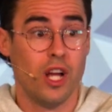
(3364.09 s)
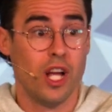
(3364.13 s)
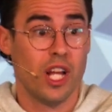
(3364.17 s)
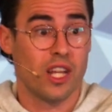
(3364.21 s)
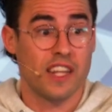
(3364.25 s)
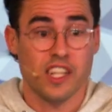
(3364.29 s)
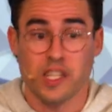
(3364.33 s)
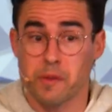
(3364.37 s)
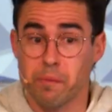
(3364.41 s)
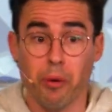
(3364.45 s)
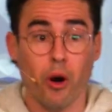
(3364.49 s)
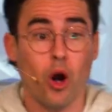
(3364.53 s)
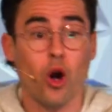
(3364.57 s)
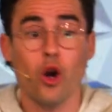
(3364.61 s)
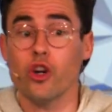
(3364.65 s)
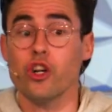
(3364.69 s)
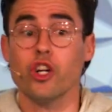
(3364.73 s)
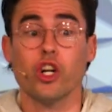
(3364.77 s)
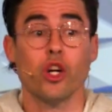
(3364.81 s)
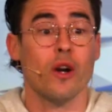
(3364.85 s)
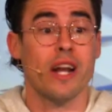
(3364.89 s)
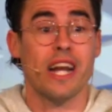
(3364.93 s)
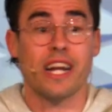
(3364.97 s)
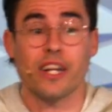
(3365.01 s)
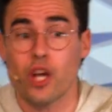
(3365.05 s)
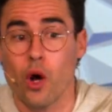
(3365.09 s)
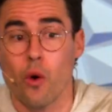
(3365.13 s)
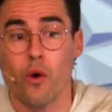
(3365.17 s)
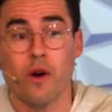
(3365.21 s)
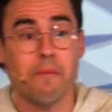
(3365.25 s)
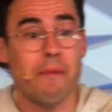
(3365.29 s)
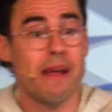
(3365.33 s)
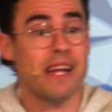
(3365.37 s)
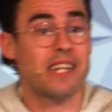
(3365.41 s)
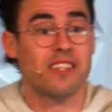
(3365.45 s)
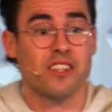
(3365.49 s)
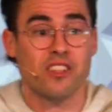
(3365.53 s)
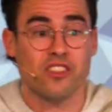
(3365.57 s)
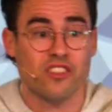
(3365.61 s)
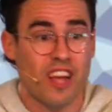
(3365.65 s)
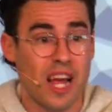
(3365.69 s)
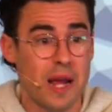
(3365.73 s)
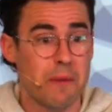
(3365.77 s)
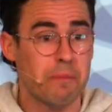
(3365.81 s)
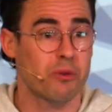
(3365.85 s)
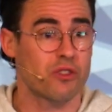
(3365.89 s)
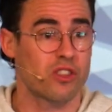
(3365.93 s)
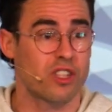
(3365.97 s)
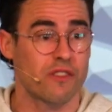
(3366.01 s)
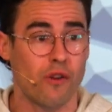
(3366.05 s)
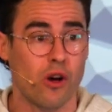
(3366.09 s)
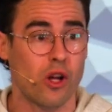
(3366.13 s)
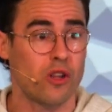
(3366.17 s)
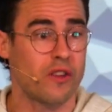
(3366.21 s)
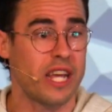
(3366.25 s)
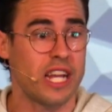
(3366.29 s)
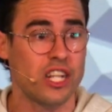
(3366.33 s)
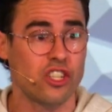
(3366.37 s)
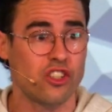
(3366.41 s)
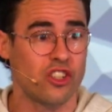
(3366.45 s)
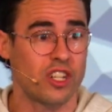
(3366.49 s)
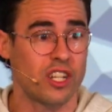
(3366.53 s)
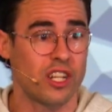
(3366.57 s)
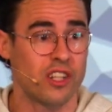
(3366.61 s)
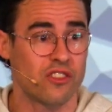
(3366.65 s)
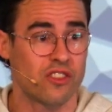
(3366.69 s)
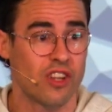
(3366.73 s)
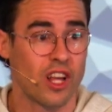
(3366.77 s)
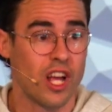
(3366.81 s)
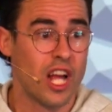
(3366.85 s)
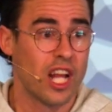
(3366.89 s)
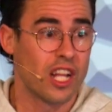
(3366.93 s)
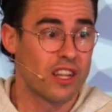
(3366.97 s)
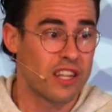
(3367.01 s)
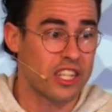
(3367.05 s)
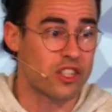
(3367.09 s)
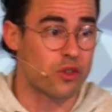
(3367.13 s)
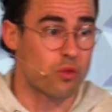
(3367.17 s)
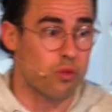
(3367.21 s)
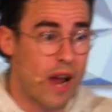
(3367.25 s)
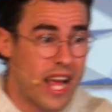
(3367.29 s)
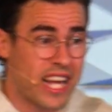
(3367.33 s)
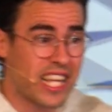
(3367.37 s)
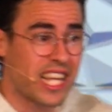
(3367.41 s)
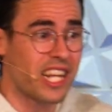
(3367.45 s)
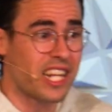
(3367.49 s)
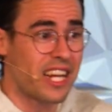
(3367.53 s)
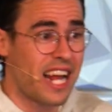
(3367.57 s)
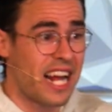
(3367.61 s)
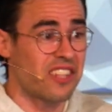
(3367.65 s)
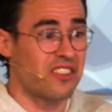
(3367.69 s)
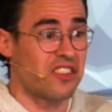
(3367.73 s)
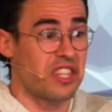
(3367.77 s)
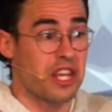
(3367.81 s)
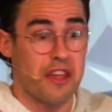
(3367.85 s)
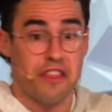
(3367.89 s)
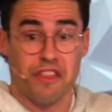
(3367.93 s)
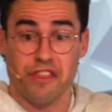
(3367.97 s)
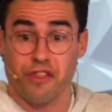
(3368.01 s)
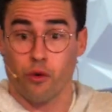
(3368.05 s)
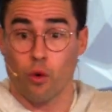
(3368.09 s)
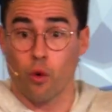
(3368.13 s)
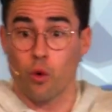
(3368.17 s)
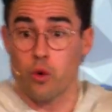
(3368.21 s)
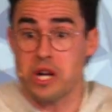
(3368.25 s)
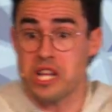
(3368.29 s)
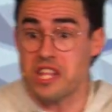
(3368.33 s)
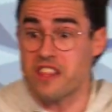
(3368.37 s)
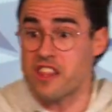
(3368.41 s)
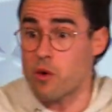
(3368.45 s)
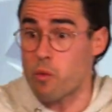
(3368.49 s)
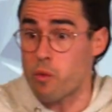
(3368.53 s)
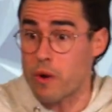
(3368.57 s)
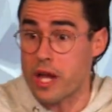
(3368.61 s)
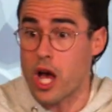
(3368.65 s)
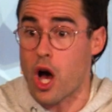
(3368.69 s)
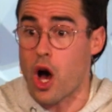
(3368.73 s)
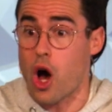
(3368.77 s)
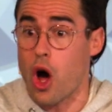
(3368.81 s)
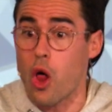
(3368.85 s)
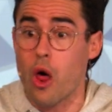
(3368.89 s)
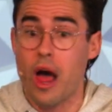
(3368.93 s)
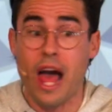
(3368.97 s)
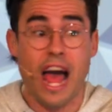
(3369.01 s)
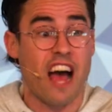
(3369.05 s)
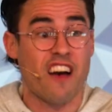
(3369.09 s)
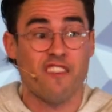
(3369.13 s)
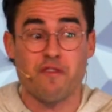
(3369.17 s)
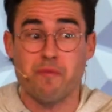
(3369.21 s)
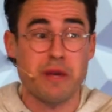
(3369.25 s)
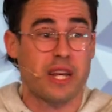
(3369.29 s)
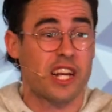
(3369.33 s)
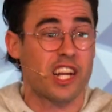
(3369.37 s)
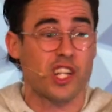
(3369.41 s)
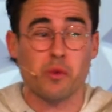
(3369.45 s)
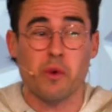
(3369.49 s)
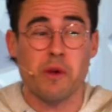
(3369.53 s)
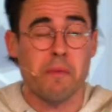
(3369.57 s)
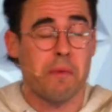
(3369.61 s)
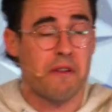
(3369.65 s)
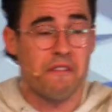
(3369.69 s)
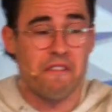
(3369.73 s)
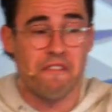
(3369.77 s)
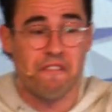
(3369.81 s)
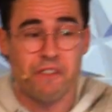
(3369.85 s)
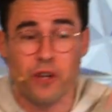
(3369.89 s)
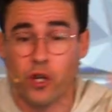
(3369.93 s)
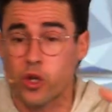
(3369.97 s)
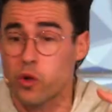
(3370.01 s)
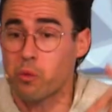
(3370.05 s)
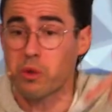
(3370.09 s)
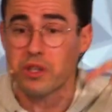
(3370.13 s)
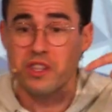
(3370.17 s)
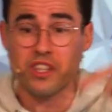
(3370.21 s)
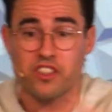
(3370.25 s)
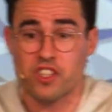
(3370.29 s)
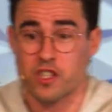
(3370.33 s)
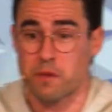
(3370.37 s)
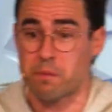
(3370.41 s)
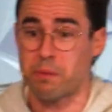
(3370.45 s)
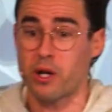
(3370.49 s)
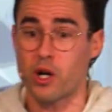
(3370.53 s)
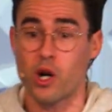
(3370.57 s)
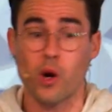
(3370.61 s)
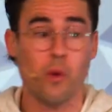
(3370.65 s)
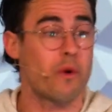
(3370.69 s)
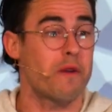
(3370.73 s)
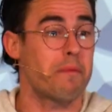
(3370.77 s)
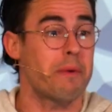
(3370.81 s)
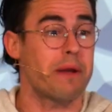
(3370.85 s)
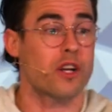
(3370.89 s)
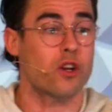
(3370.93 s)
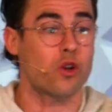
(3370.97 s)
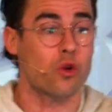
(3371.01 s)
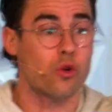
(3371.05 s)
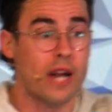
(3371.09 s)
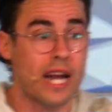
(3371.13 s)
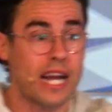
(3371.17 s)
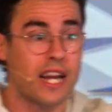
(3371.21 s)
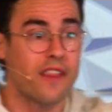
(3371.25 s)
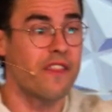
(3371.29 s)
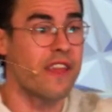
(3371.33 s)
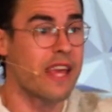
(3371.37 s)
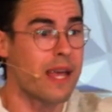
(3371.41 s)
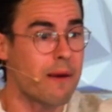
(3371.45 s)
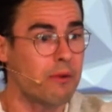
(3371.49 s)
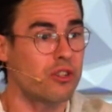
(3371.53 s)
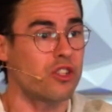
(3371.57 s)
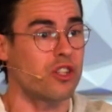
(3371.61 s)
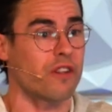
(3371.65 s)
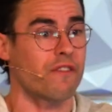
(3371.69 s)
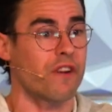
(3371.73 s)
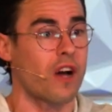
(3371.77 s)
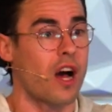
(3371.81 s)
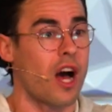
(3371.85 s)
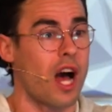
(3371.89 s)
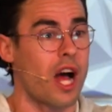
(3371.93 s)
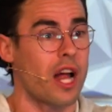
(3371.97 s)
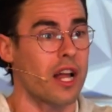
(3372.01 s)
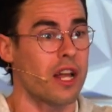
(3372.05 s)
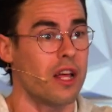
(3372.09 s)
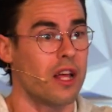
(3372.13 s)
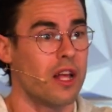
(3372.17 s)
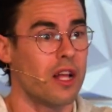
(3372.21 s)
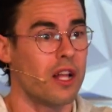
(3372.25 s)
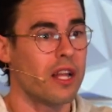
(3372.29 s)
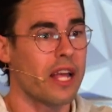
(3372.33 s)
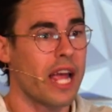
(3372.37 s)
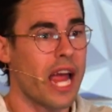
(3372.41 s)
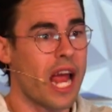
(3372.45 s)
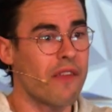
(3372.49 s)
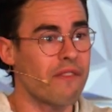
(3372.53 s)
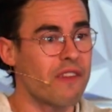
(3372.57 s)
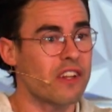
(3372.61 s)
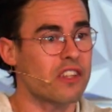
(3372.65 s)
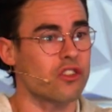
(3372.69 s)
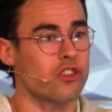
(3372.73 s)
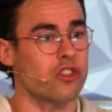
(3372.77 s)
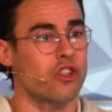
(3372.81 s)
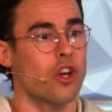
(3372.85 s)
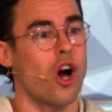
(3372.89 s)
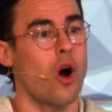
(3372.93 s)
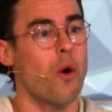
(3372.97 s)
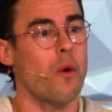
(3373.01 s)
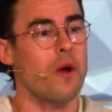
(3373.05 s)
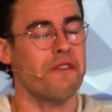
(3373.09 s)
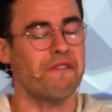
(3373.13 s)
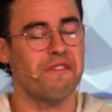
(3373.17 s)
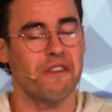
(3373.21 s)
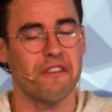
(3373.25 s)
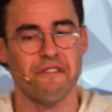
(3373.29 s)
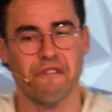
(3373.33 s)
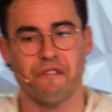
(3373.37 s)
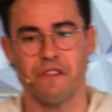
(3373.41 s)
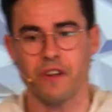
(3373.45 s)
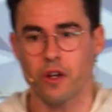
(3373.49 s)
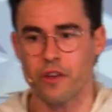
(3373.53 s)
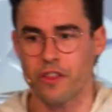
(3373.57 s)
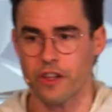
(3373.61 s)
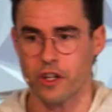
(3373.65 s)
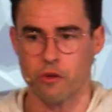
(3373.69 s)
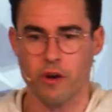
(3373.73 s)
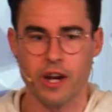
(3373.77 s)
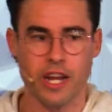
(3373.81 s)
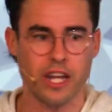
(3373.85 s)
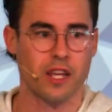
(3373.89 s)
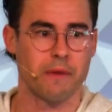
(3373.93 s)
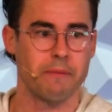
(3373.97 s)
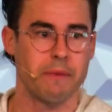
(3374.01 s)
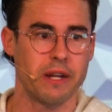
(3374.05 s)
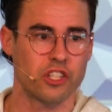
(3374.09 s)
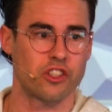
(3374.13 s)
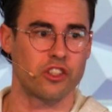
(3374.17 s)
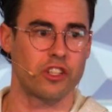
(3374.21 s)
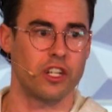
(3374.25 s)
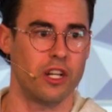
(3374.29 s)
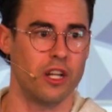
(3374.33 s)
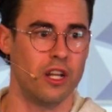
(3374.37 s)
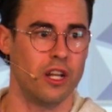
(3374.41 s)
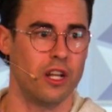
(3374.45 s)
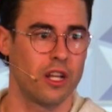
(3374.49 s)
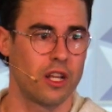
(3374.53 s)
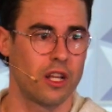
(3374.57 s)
Let's partner and go and make disciples of all nations. Let's recognize the authority that we all have because we've been filled with the Spirit, we've been created in the image of God, and let's go and fulfill the Great Commission.